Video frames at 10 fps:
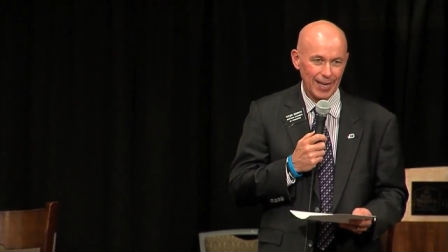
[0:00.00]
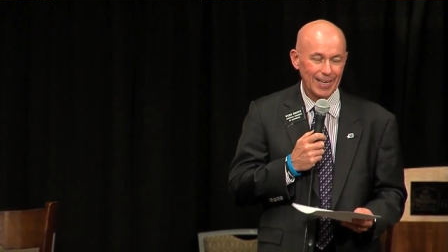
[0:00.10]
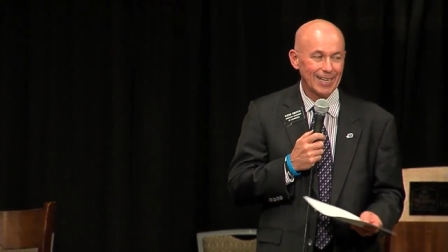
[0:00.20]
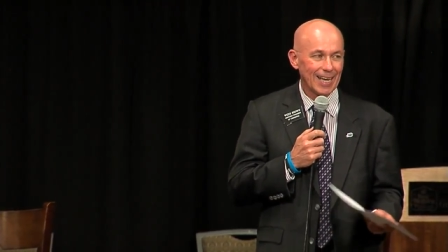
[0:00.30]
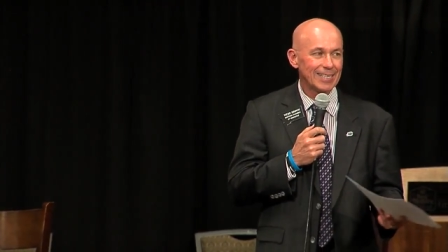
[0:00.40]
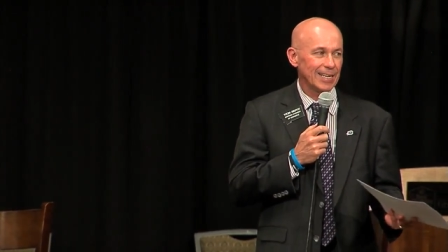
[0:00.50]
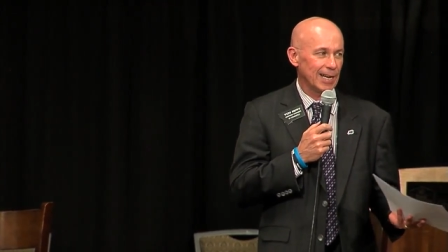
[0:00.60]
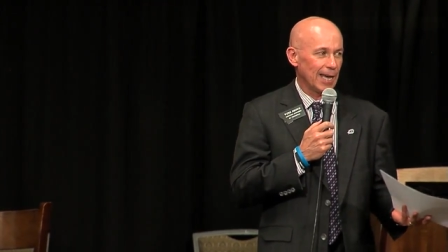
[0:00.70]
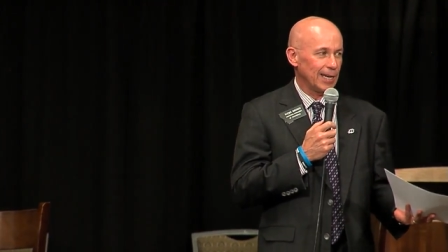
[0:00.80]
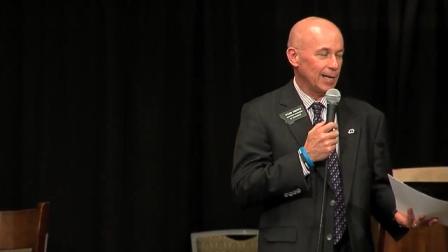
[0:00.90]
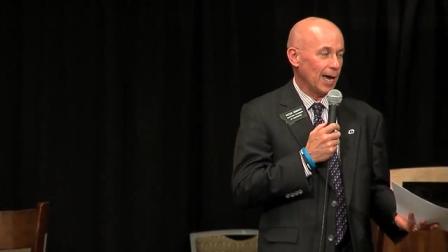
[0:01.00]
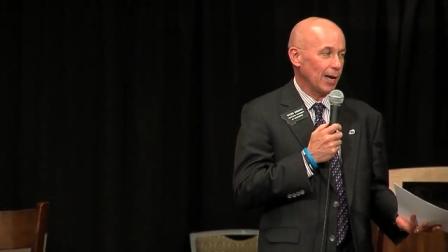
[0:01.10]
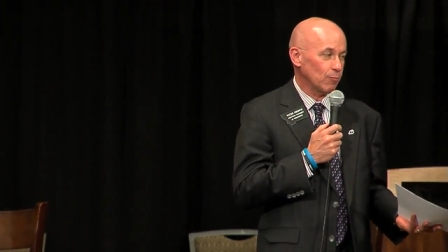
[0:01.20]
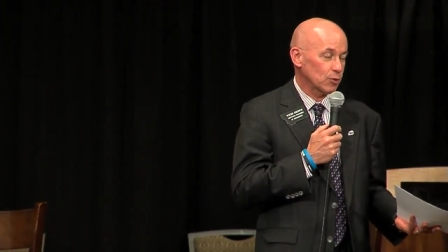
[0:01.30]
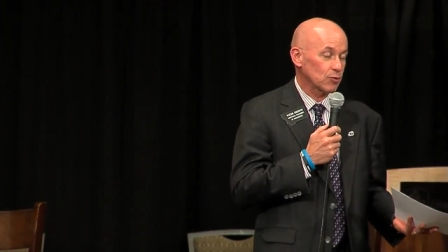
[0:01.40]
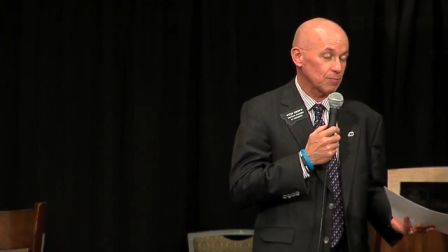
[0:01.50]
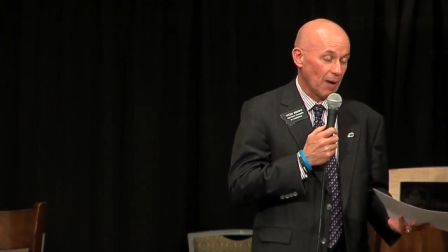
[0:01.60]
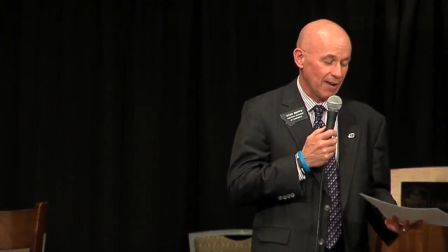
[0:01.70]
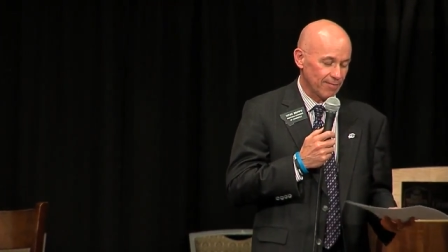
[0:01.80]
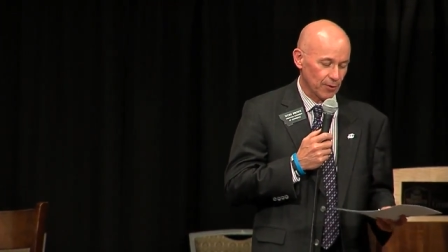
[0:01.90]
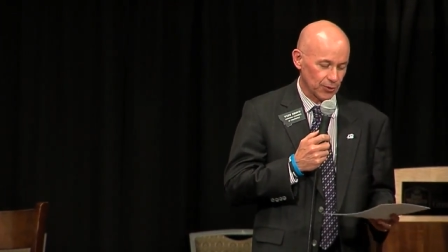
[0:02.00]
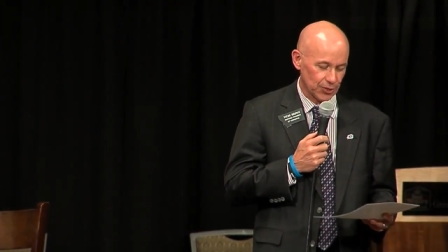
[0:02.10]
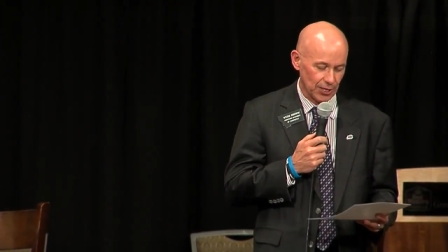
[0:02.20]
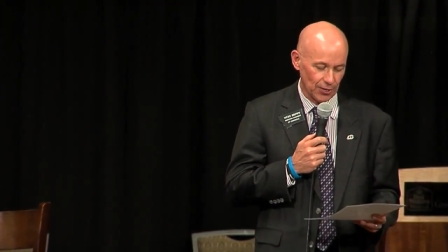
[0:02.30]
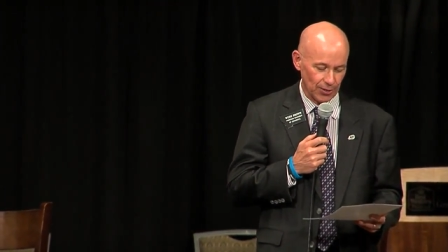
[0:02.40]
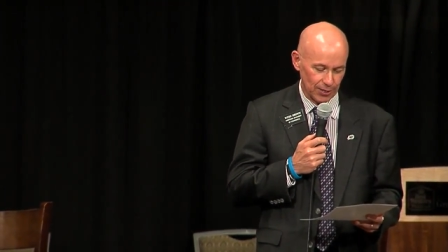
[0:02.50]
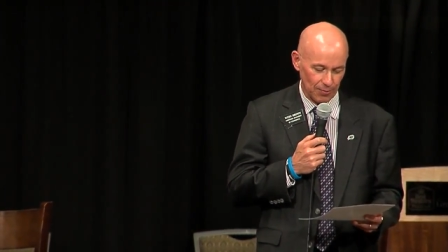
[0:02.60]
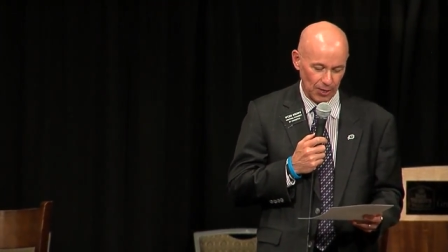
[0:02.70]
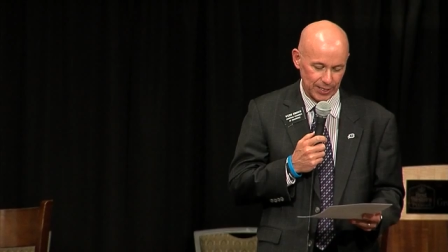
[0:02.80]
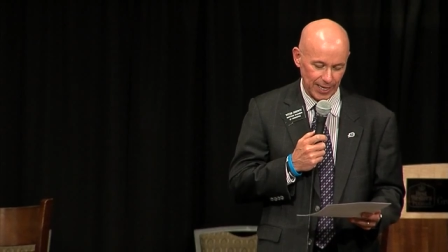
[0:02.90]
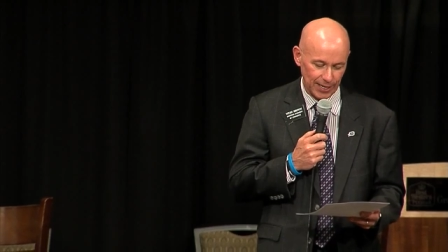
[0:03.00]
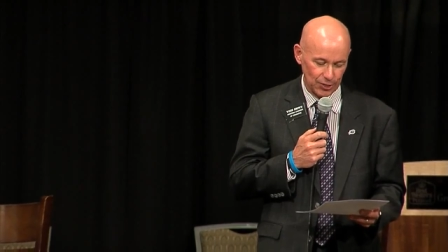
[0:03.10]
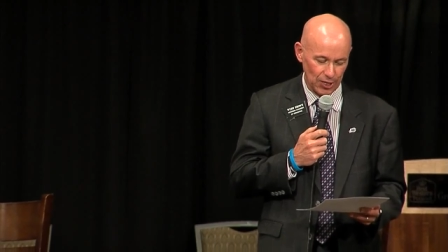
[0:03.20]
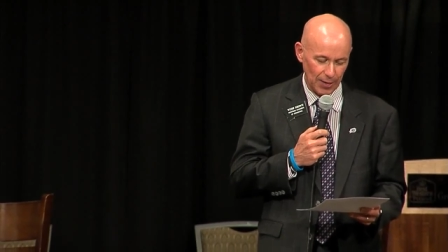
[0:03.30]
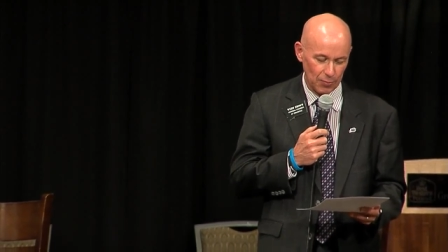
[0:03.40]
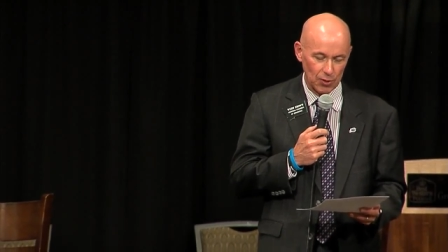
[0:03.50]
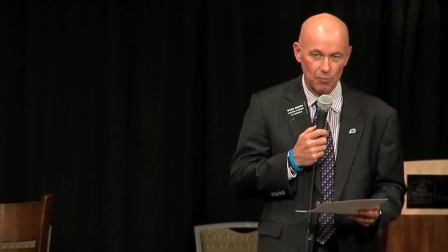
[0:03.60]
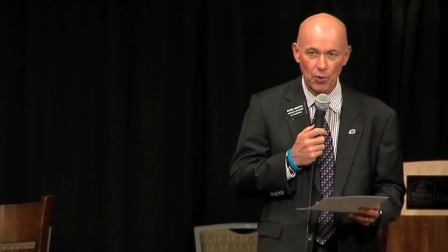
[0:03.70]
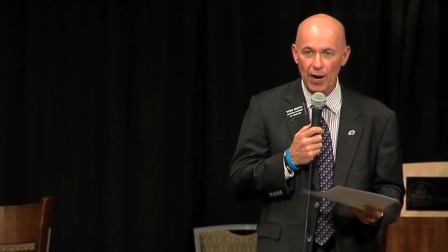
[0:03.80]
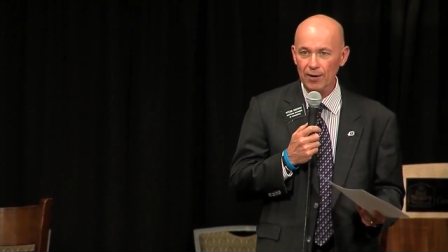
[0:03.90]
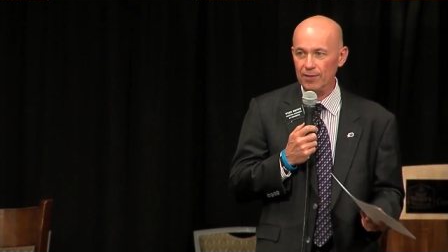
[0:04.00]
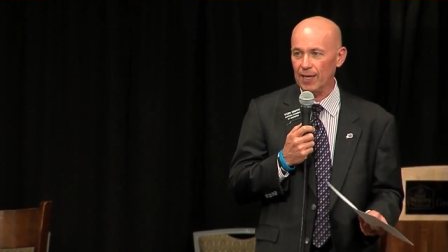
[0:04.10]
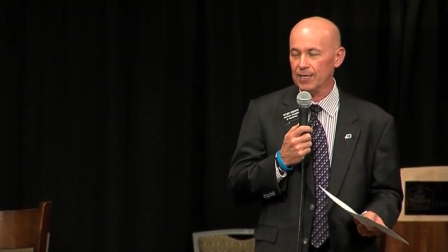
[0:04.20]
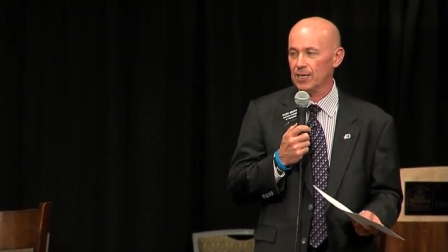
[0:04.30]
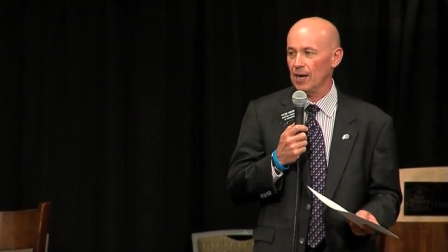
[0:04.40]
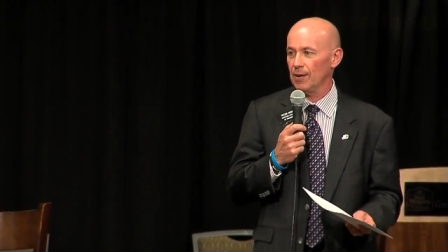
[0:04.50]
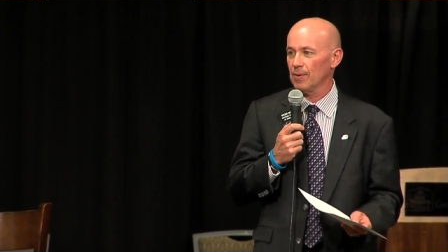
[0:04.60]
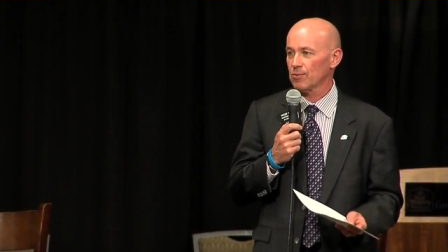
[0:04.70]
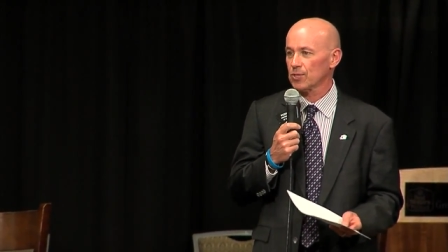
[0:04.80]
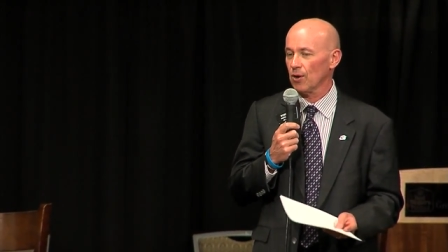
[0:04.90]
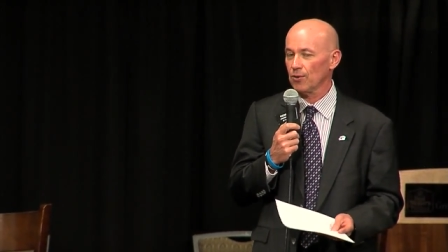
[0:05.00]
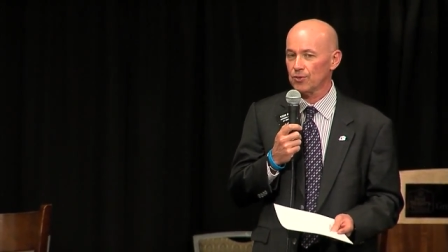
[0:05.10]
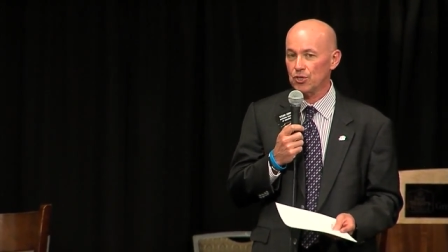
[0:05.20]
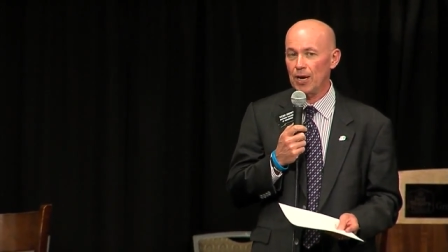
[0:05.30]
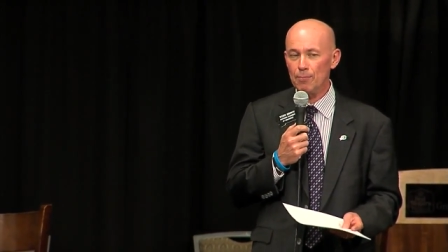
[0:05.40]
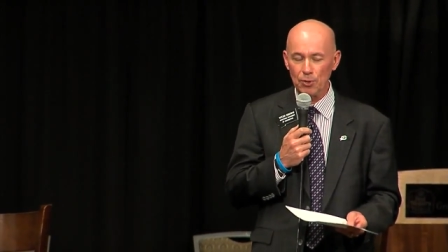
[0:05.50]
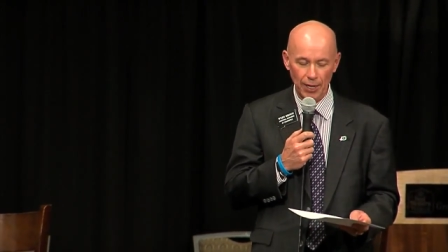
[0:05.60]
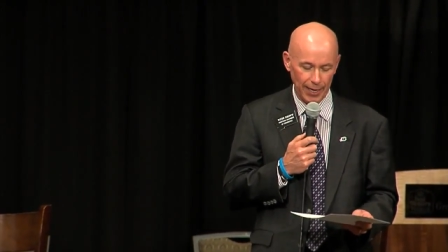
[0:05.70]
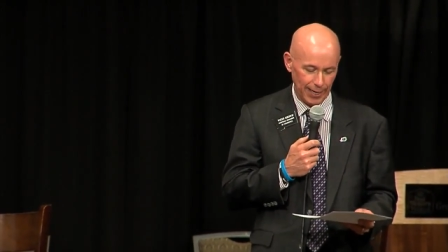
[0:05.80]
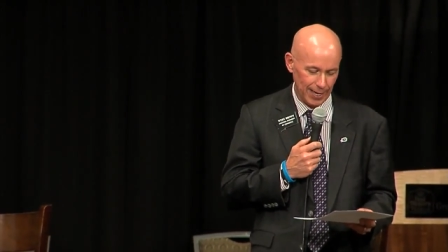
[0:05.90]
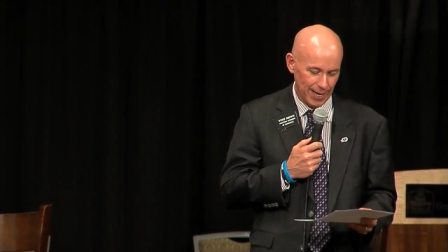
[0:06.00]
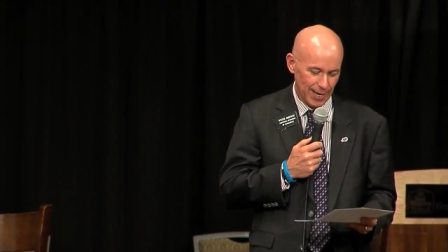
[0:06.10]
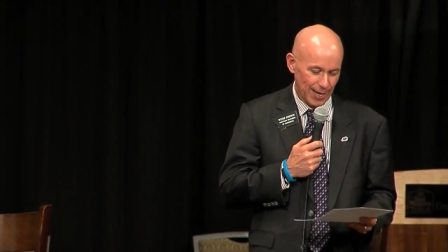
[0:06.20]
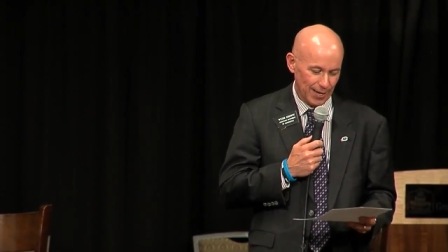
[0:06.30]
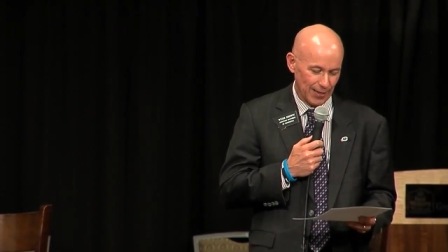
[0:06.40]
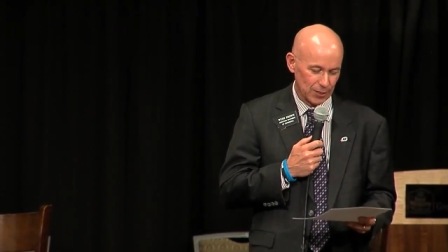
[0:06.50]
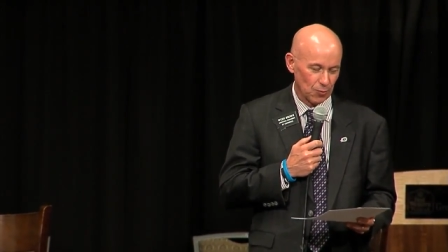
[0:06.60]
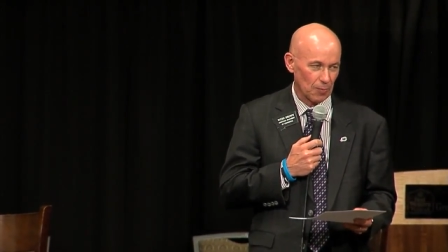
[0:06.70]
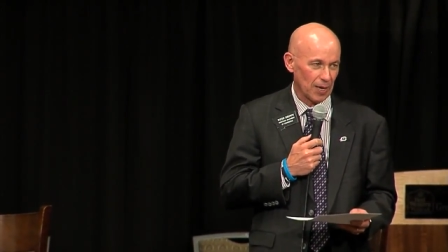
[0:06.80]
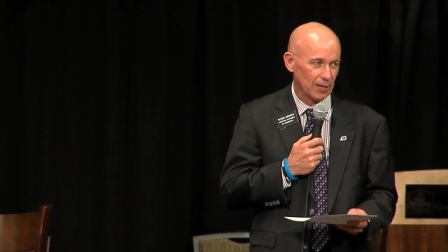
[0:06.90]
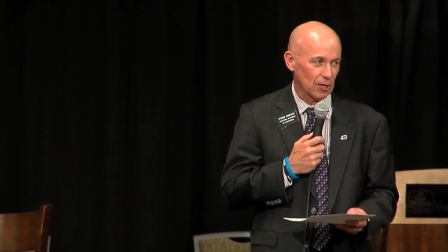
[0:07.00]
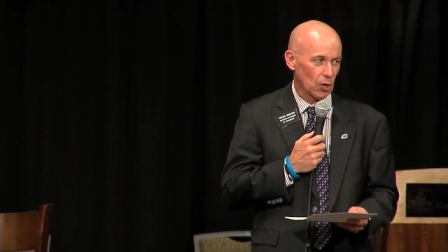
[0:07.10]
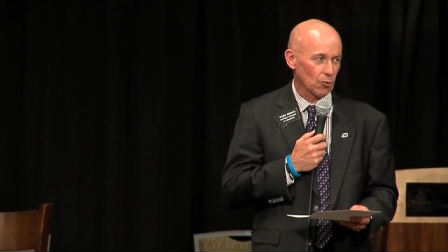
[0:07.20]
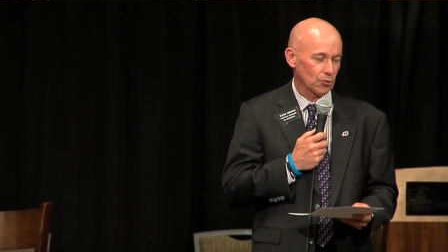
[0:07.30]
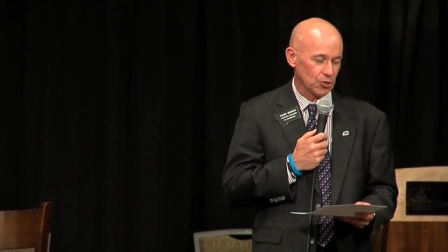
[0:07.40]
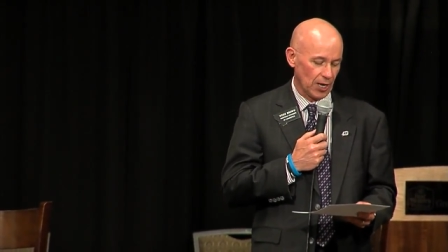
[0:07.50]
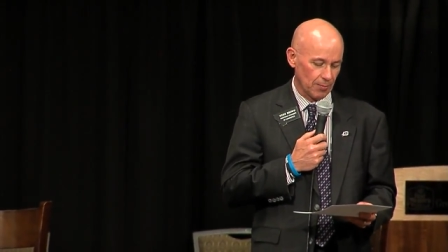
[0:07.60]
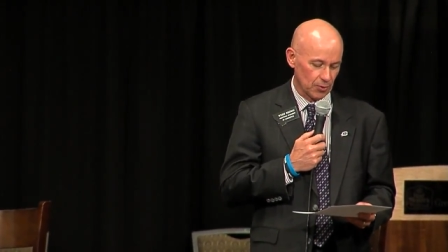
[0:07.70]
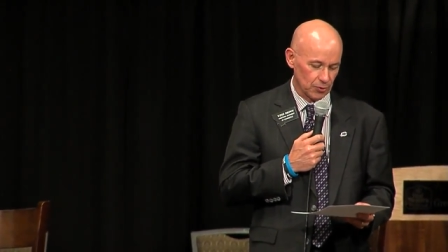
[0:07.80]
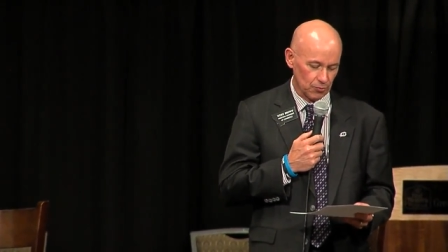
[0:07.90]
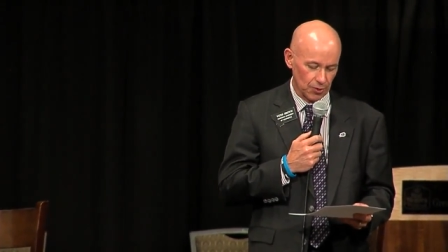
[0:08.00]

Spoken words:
In 1999, which was my first year at the Montana Chamber, and prior to that time, it was called Chamber Day. And that's when many of the local chambers